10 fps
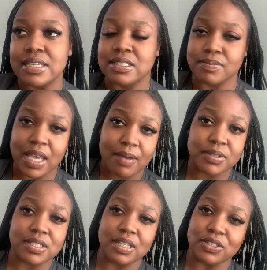Sometimes
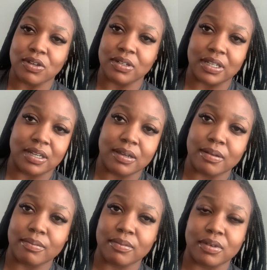it's gonna
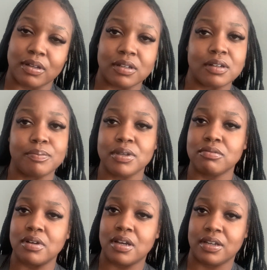come a little bit
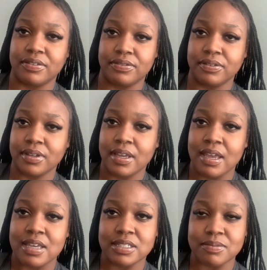rough.
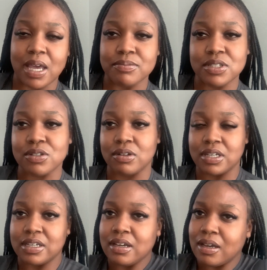Sometimes it's gonna
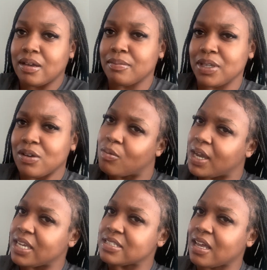come in a
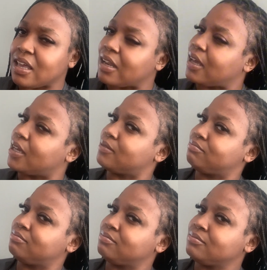way it's kind of like,
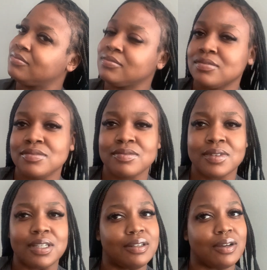
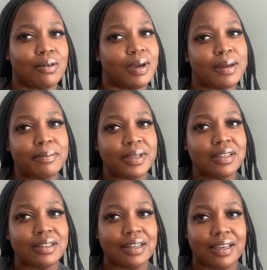you know, wait a
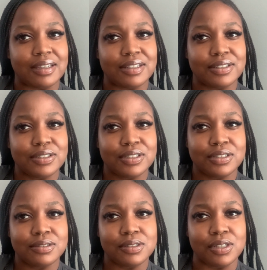minute, like,
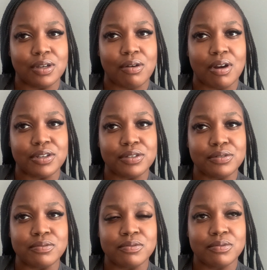you know, are
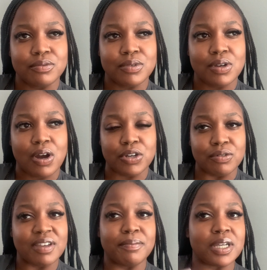you
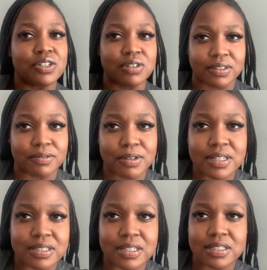giving me constructive
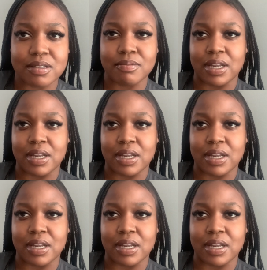criticism?